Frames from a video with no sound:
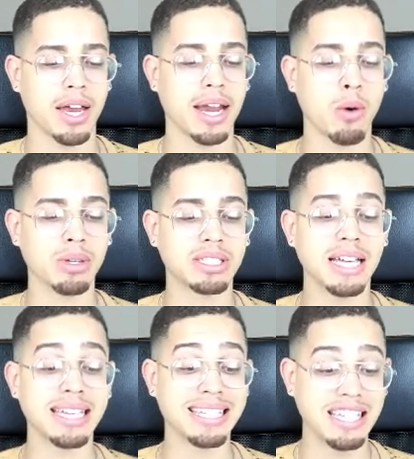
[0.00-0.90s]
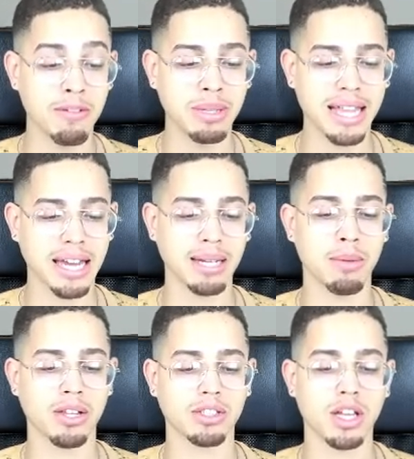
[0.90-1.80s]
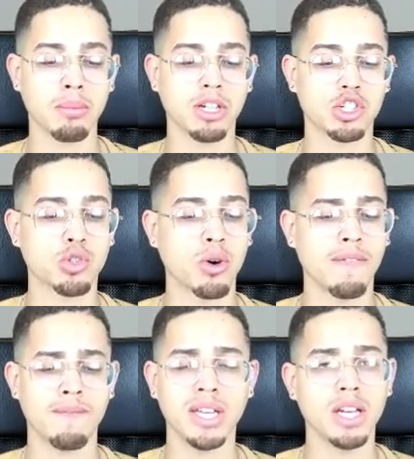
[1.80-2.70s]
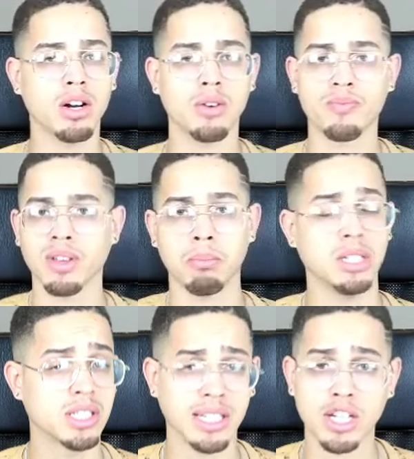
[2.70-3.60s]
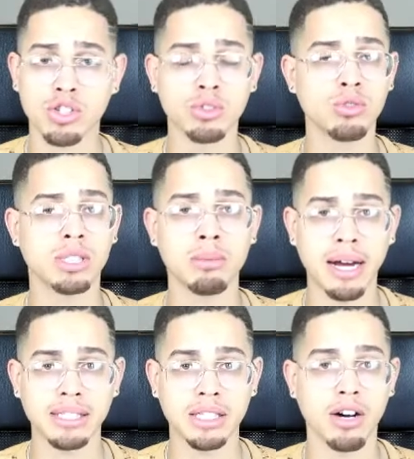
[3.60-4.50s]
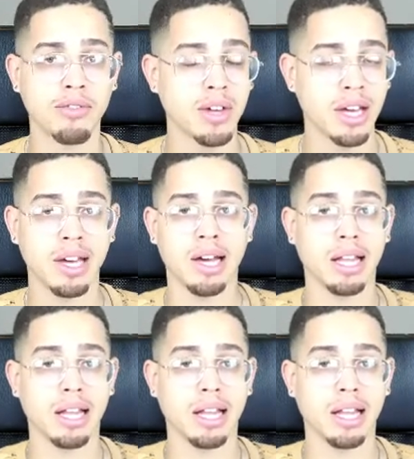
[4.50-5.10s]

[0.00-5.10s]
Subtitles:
Now, once they give me that email, there's going to be a short video, me just introducing myself,